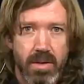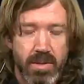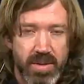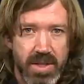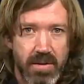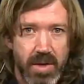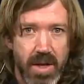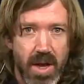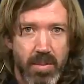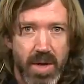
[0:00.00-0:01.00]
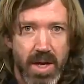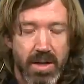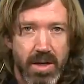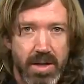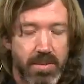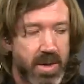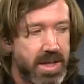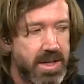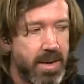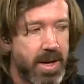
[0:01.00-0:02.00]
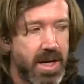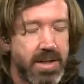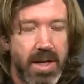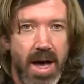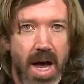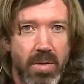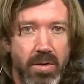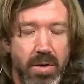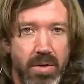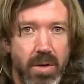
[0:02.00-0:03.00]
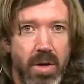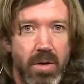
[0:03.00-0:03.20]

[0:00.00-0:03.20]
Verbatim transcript: Specifically, I'm playing this by the time I get to the high root.